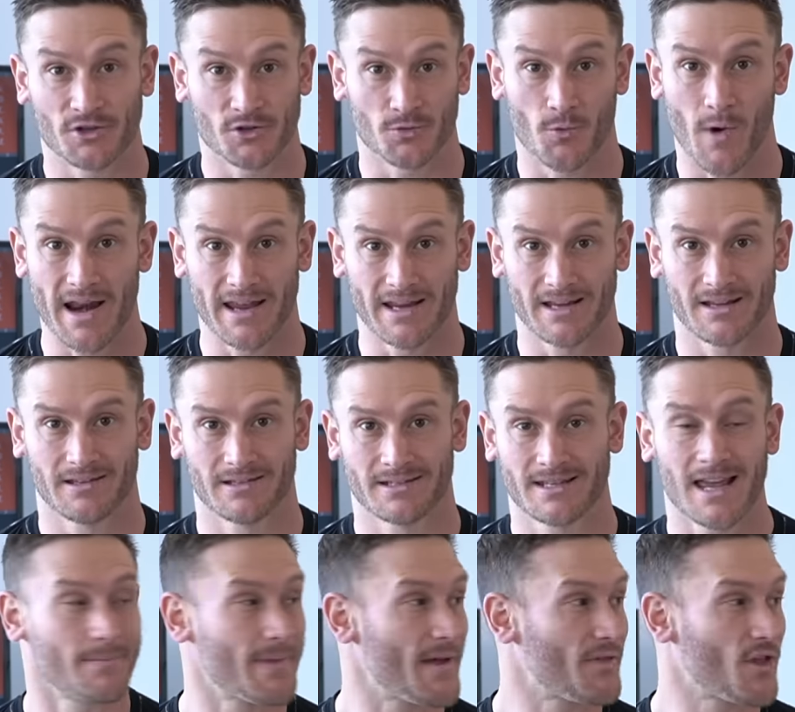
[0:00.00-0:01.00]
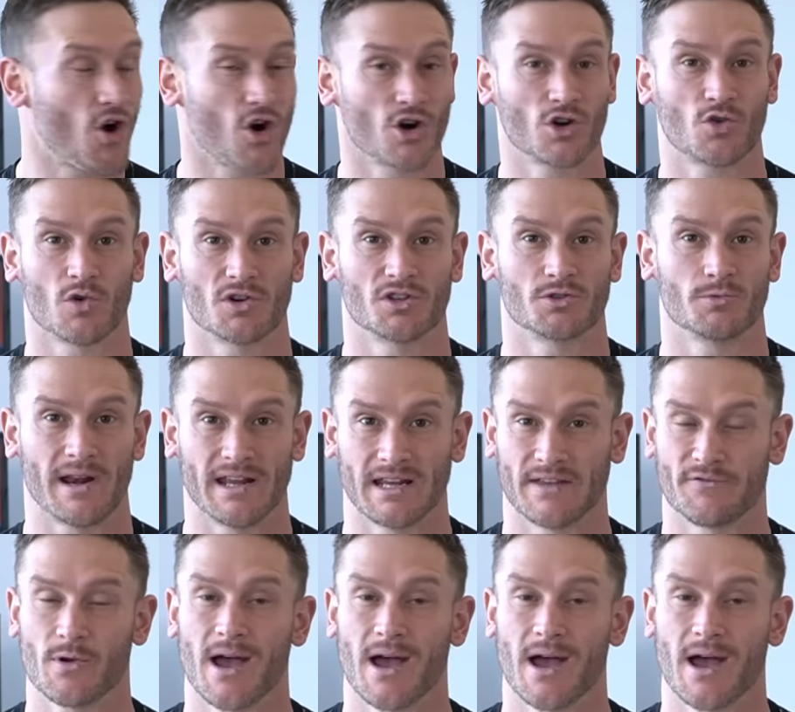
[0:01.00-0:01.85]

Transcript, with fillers: the sweating. It's not about the hardcore sweating.